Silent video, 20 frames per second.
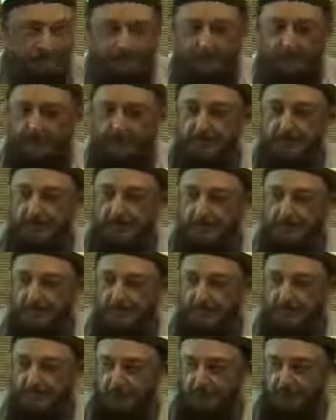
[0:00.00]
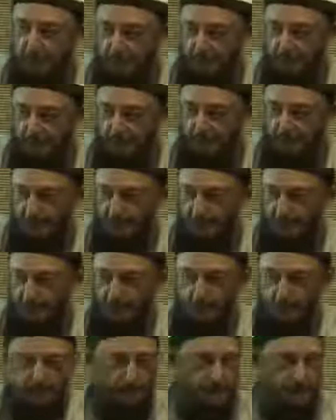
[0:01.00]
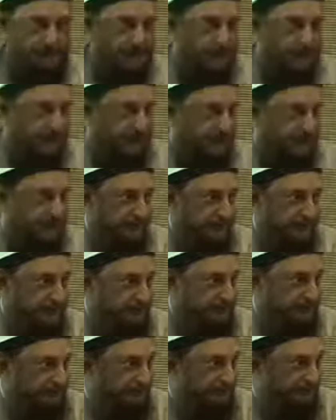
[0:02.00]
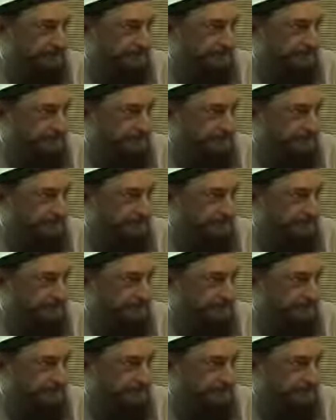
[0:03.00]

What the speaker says: O Muhammad alayhi salatu wasalam, you judge the case.